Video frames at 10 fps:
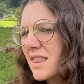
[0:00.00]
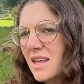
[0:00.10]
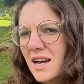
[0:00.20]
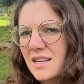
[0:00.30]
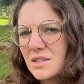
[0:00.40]

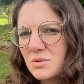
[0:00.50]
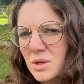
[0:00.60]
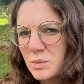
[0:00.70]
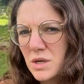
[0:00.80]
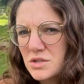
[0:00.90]
that I didn't
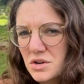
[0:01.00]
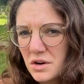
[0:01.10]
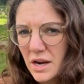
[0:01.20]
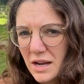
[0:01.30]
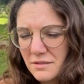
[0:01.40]
really picture
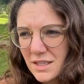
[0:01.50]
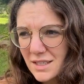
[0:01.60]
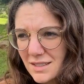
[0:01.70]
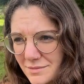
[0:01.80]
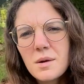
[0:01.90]
her
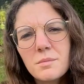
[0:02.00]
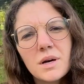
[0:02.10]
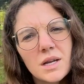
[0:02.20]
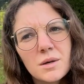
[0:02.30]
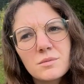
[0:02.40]
having,
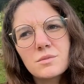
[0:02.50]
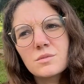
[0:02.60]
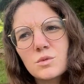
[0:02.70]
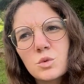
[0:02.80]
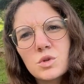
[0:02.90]
but
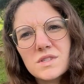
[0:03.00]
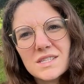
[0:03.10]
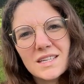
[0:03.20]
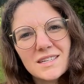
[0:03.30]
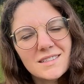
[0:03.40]
we'll
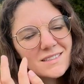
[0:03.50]
see.